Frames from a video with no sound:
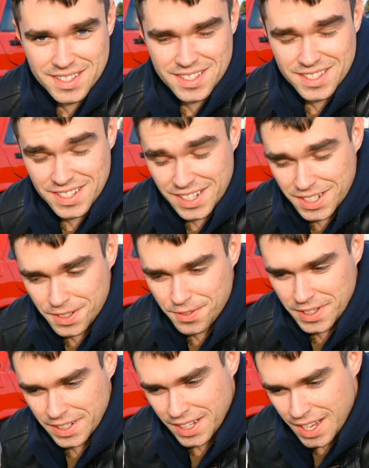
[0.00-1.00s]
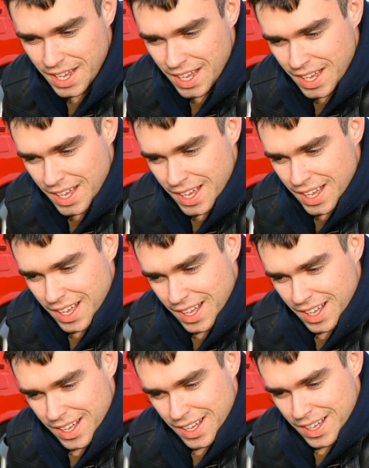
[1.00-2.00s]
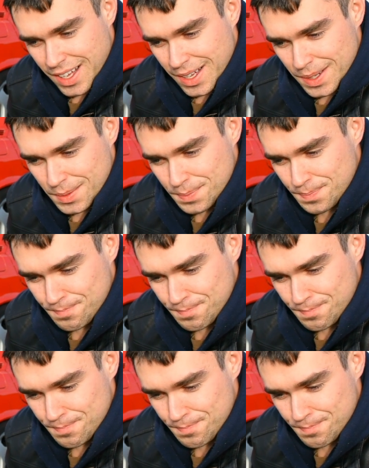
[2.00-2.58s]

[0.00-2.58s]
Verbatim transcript: stuff and um,